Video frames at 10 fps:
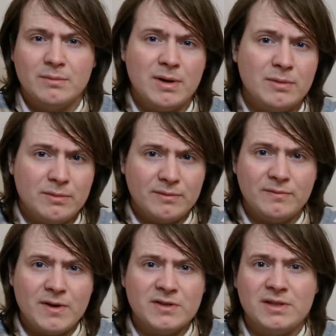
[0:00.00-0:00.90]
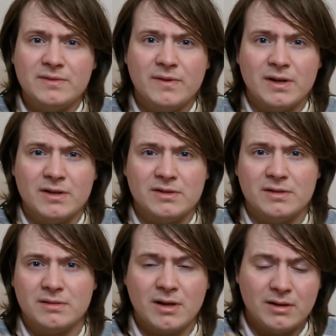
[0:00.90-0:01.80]
Well, first things
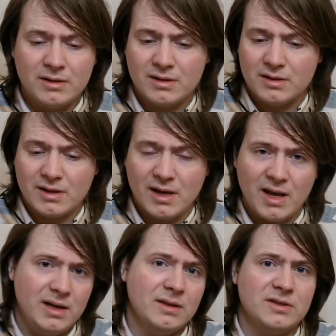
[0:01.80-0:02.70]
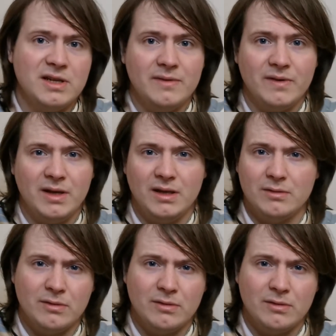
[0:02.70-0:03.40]
first, like any other CV,